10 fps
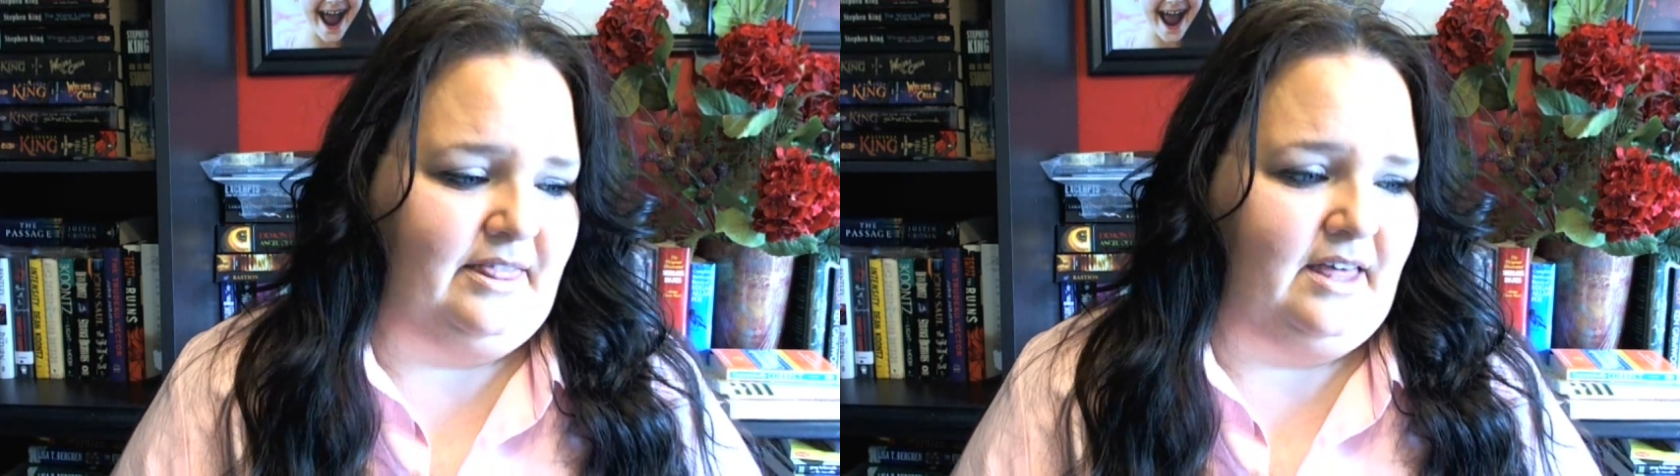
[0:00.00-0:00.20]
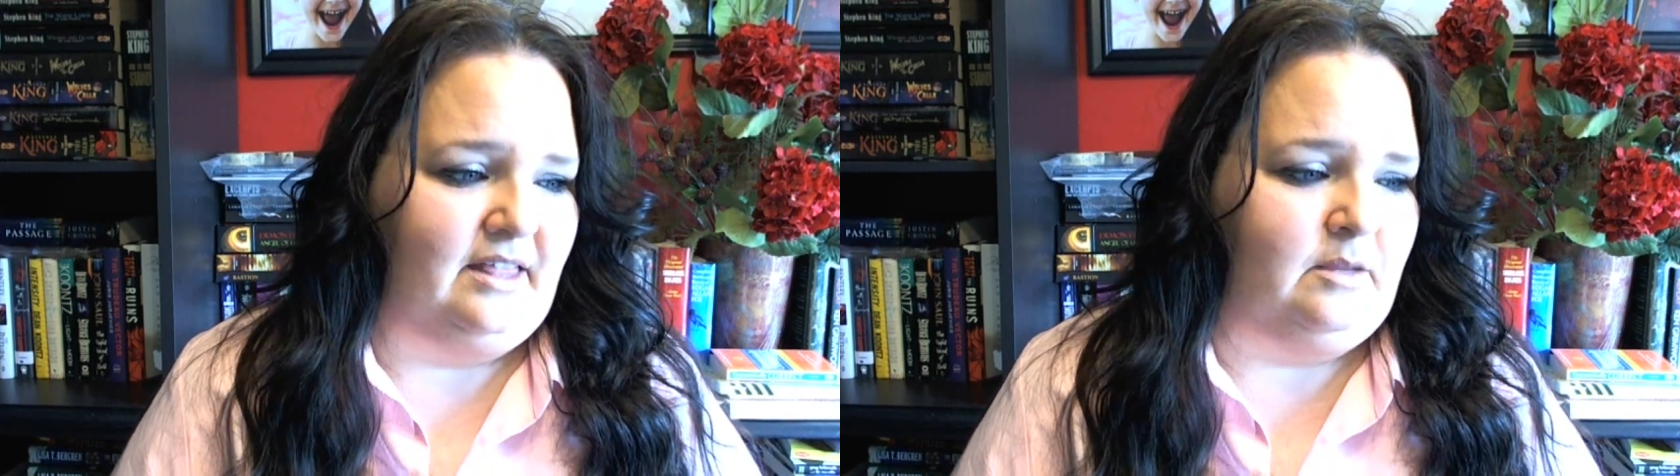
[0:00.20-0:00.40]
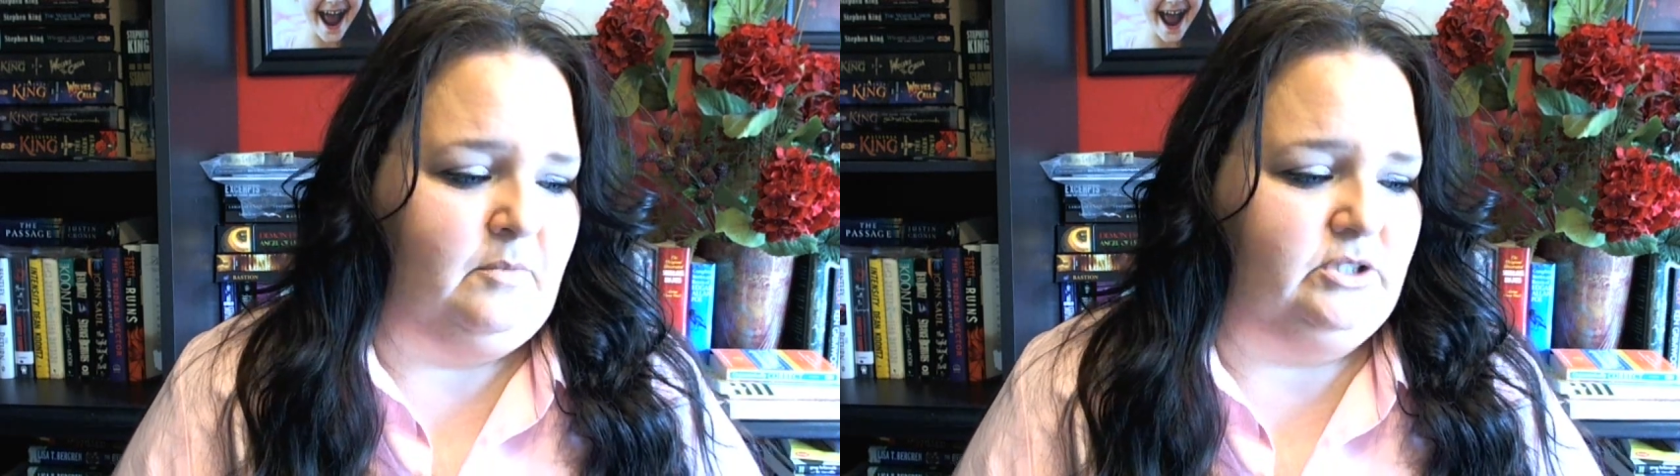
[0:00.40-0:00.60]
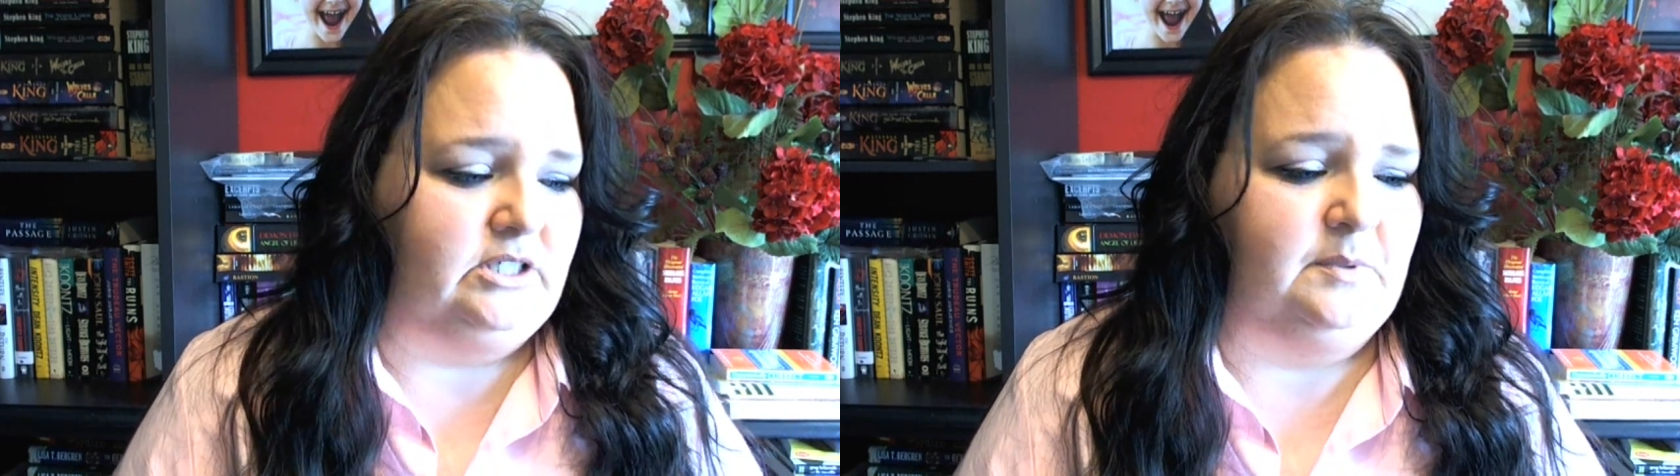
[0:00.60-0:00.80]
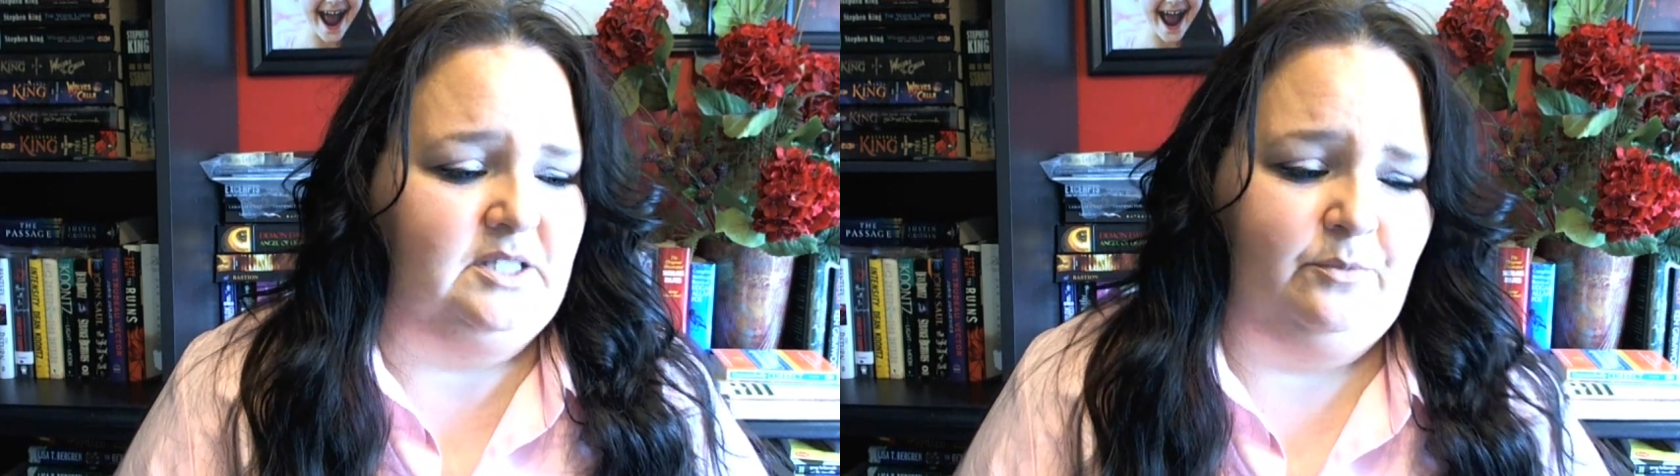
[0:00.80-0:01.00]
I think the most
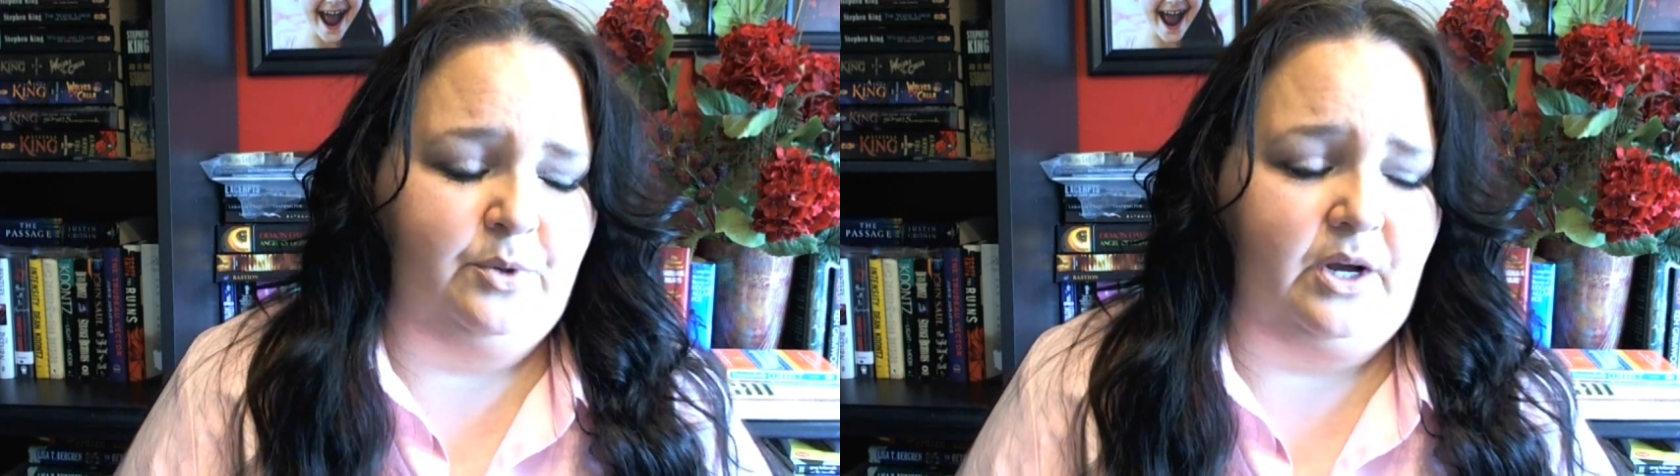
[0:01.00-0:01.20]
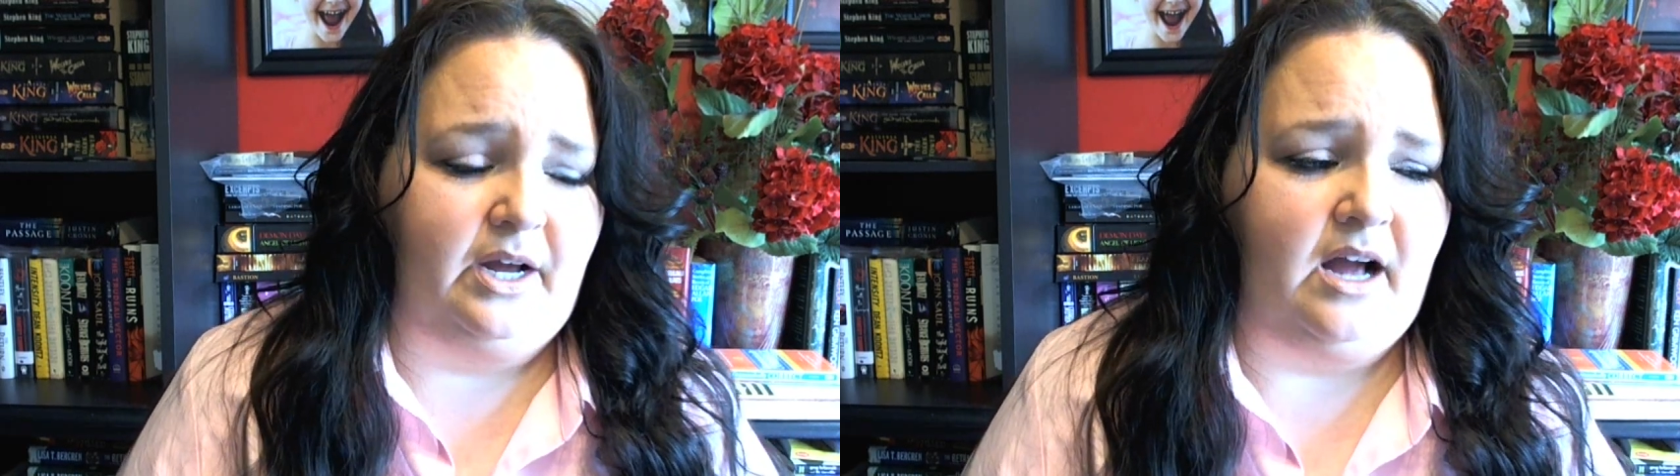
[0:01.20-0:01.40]
expensive book I